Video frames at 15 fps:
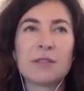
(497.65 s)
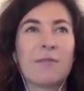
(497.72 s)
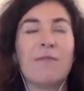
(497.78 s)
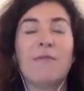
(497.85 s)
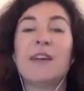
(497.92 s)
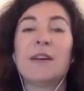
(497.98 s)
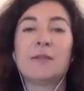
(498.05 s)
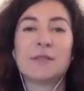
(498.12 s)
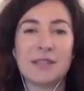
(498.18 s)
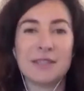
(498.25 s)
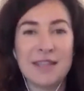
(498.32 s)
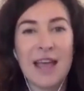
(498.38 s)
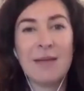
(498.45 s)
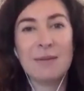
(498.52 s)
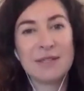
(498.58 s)
and feels the
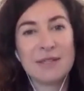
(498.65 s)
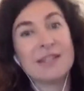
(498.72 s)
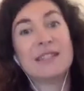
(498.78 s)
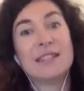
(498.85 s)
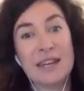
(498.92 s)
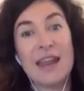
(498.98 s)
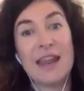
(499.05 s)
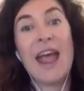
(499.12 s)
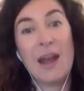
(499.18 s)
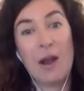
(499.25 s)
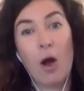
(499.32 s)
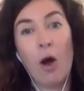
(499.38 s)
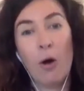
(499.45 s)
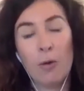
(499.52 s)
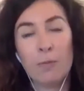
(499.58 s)
same as it did at
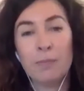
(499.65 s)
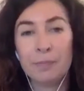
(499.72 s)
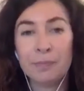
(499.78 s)
home.